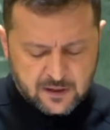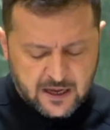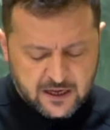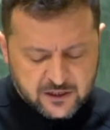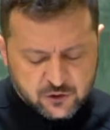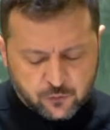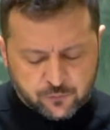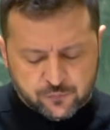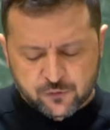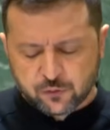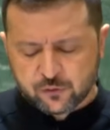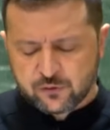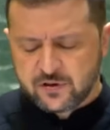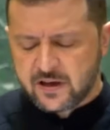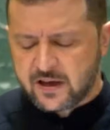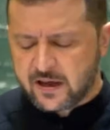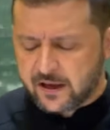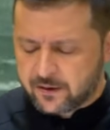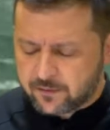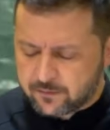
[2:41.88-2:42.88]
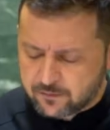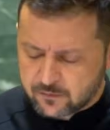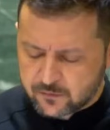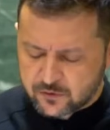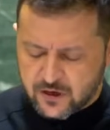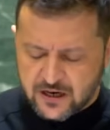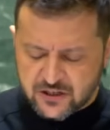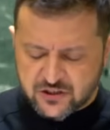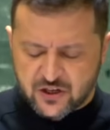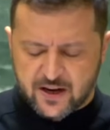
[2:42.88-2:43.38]
As of today,
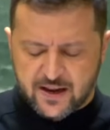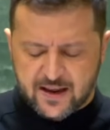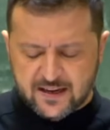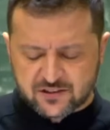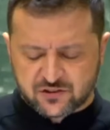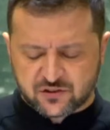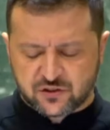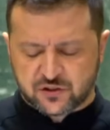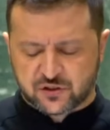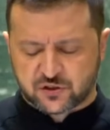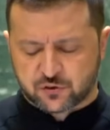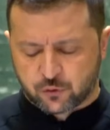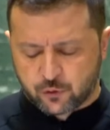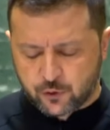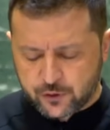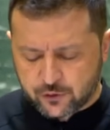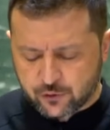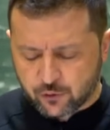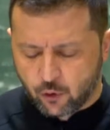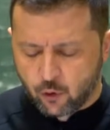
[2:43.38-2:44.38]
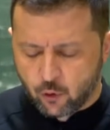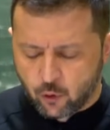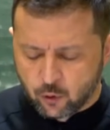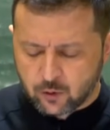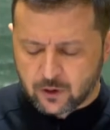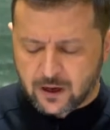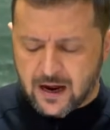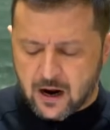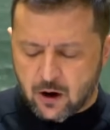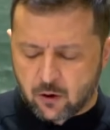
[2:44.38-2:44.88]
Russia has destroyed
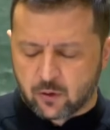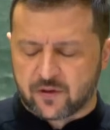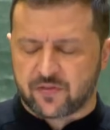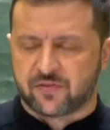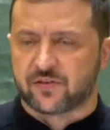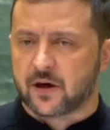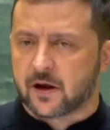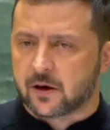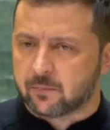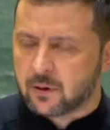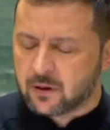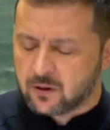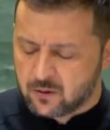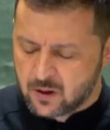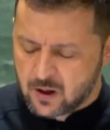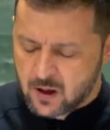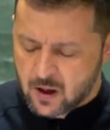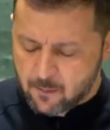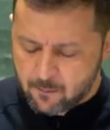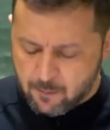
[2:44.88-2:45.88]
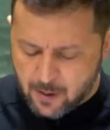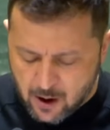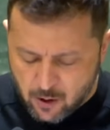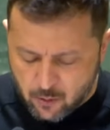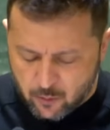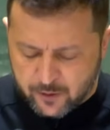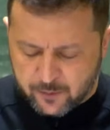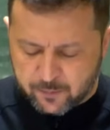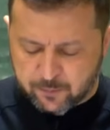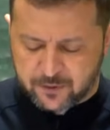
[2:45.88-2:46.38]
all our thermal
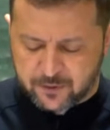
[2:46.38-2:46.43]
power